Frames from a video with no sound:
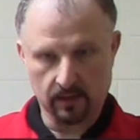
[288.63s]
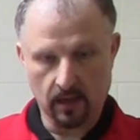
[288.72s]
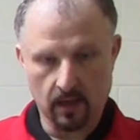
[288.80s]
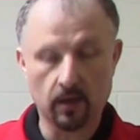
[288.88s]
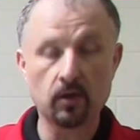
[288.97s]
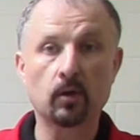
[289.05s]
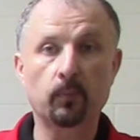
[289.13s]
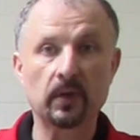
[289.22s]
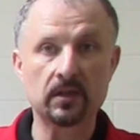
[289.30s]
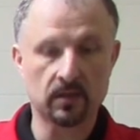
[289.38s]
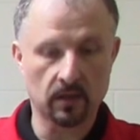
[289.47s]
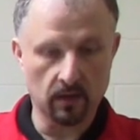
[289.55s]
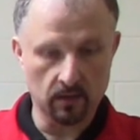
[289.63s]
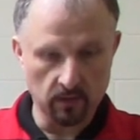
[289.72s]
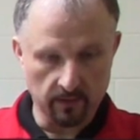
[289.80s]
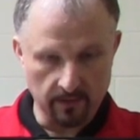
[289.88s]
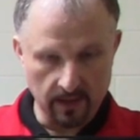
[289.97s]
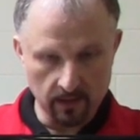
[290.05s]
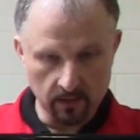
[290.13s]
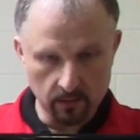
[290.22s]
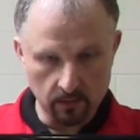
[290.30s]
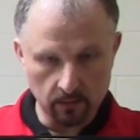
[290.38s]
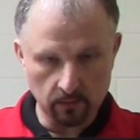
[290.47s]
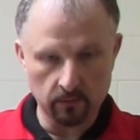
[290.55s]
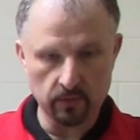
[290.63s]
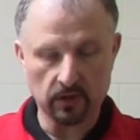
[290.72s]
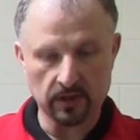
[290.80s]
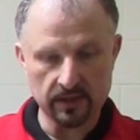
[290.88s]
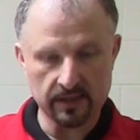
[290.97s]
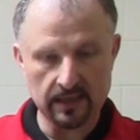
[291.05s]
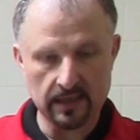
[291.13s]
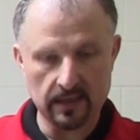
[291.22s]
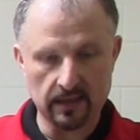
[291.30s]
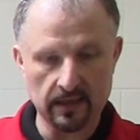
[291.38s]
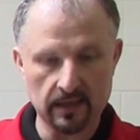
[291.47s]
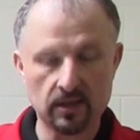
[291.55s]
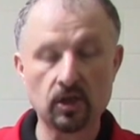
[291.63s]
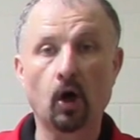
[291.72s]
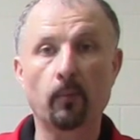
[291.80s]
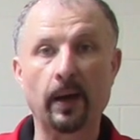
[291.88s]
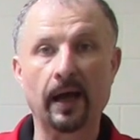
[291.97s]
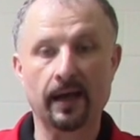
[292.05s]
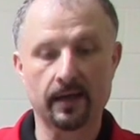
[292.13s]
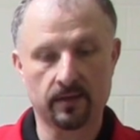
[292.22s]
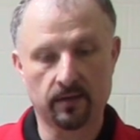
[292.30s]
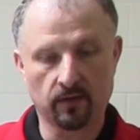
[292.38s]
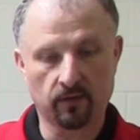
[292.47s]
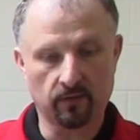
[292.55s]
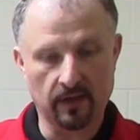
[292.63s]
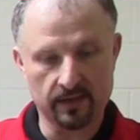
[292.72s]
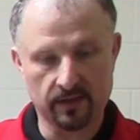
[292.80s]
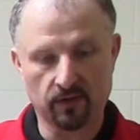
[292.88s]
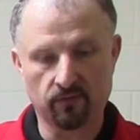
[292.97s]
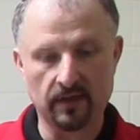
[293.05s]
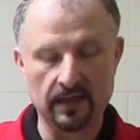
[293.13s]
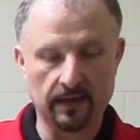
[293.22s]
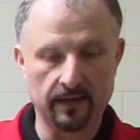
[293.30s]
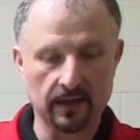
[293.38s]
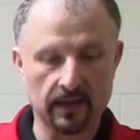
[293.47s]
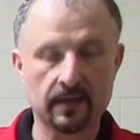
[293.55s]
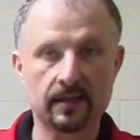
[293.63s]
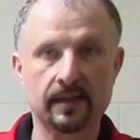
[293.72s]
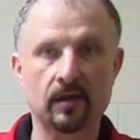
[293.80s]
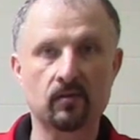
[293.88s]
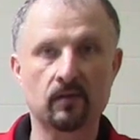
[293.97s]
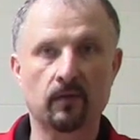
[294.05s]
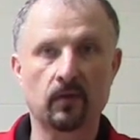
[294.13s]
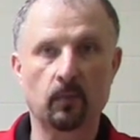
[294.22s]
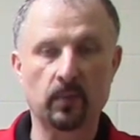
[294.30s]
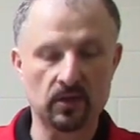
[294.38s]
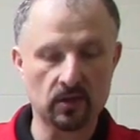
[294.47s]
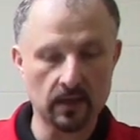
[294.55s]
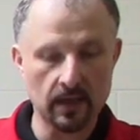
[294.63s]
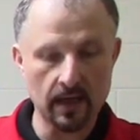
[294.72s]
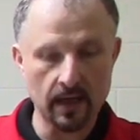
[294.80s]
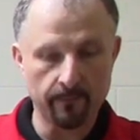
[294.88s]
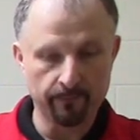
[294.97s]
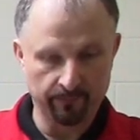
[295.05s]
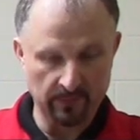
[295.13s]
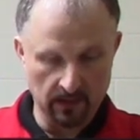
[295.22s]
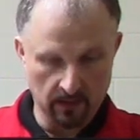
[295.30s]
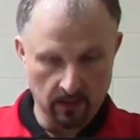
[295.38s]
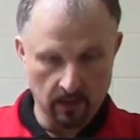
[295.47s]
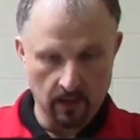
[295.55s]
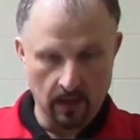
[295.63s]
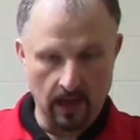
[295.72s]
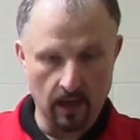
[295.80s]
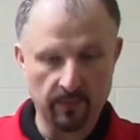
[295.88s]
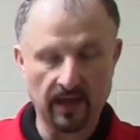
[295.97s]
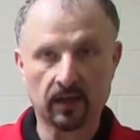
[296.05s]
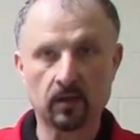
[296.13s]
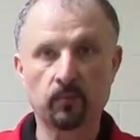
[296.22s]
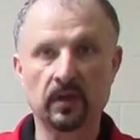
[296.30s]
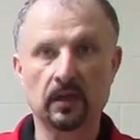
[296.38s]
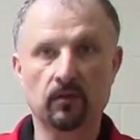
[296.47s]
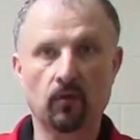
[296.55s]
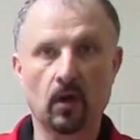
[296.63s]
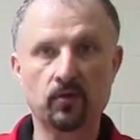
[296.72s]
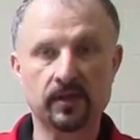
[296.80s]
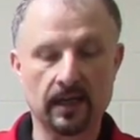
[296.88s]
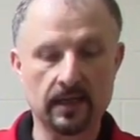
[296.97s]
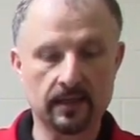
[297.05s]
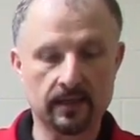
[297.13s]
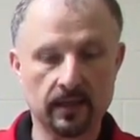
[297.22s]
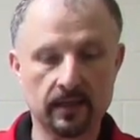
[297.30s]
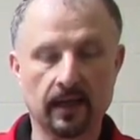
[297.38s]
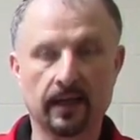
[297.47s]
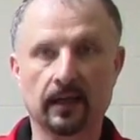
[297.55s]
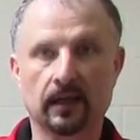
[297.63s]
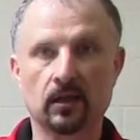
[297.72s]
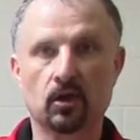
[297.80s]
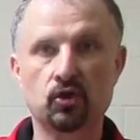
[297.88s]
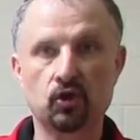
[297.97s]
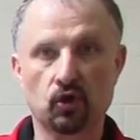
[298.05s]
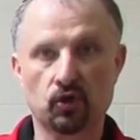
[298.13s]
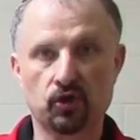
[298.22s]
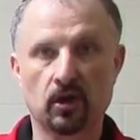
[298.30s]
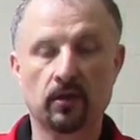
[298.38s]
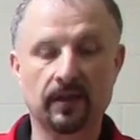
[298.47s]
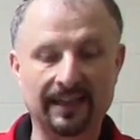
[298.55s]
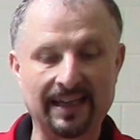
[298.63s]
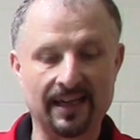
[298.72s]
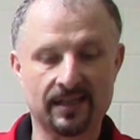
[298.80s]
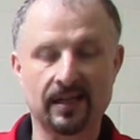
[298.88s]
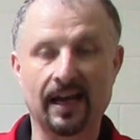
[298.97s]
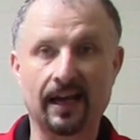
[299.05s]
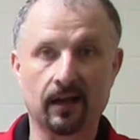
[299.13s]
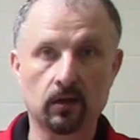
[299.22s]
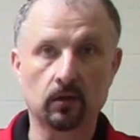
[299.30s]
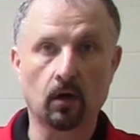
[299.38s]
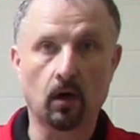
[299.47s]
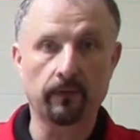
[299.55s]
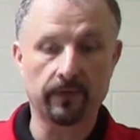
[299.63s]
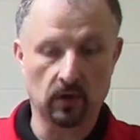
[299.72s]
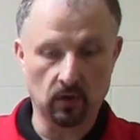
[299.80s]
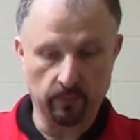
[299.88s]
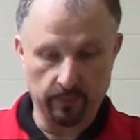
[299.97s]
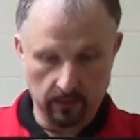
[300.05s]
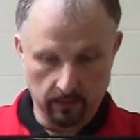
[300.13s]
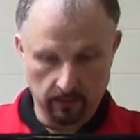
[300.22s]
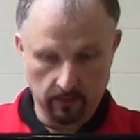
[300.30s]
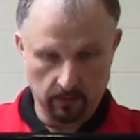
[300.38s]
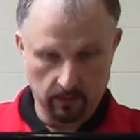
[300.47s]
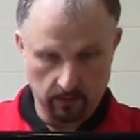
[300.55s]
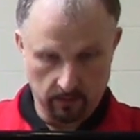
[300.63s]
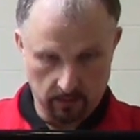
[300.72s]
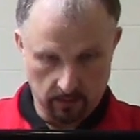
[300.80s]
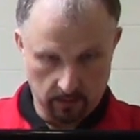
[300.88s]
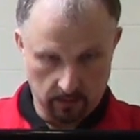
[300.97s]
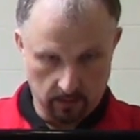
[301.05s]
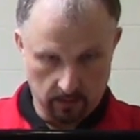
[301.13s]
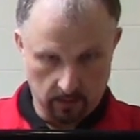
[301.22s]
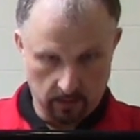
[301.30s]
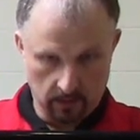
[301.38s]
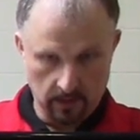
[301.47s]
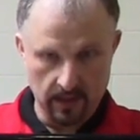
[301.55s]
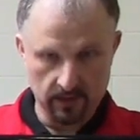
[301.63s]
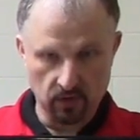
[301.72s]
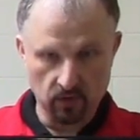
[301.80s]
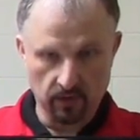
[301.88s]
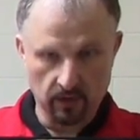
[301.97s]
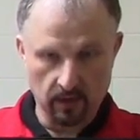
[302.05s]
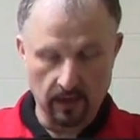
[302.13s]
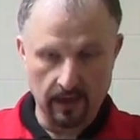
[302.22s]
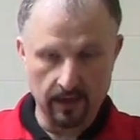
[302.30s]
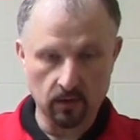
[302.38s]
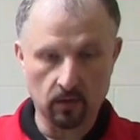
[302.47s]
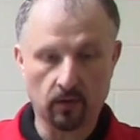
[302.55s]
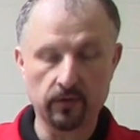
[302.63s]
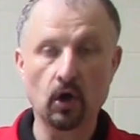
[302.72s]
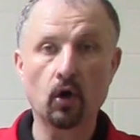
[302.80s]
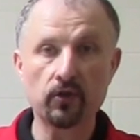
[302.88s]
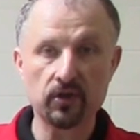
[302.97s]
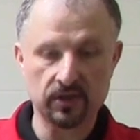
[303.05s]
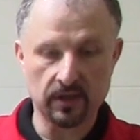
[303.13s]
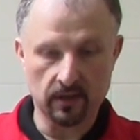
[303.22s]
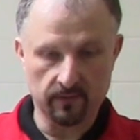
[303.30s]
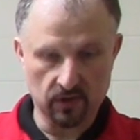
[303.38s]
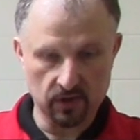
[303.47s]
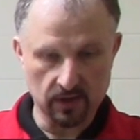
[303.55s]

uh, another picture, another angle. You can see the top hat, the, that's the green thing in the centre of the picture there. Uh, that can be rotated and it can adjust the caster angle of the hub. There's another angle on the other side of the